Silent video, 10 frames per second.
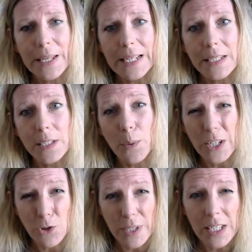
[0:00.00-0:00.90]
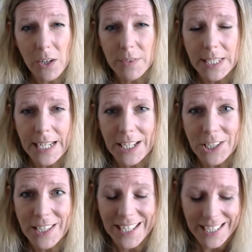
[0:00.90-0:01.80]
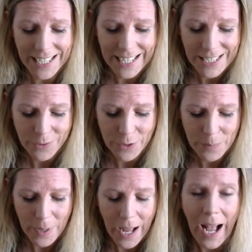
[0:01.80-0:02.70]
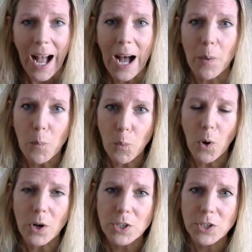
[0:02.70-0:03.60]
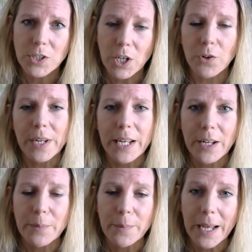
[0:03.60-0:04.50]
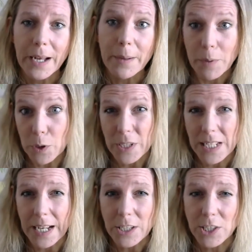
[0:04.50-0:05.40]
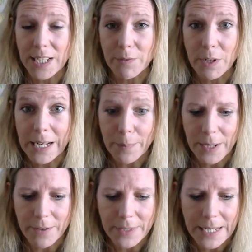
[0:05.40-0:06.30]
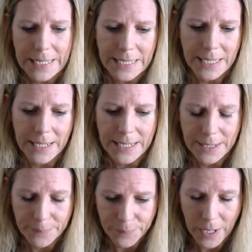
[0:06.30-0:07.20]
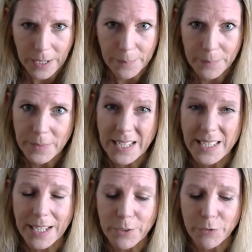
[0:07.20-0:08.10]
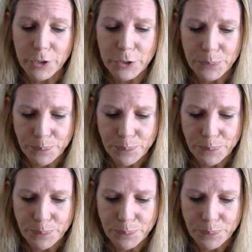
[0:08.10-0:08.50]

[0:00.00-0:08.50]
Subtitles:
these quite tricky conversations into the classroom, and what the curriculum looks like, just to give you a little bit of an inside view.